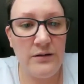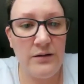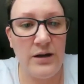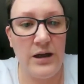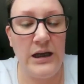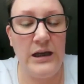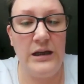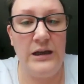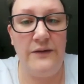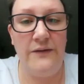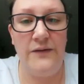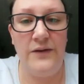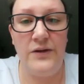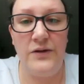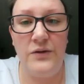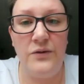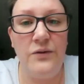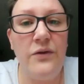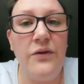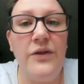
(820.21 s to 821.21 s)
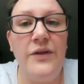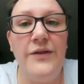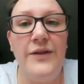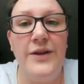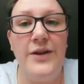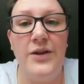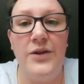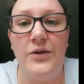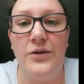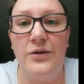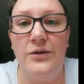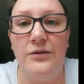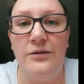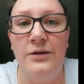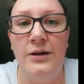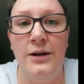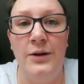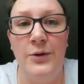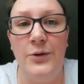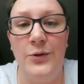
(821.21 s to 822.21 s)
and if there's nothing that you're
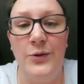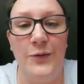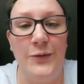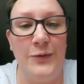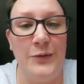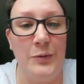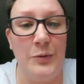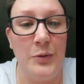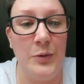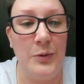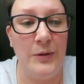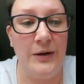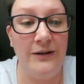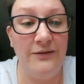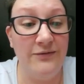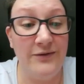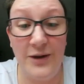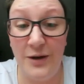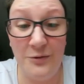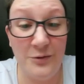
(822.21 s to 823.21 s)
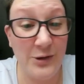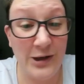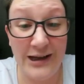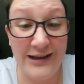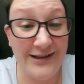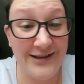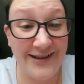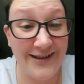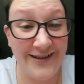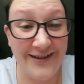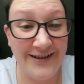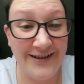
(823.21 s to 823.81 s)
uncomfortable with, don't change it.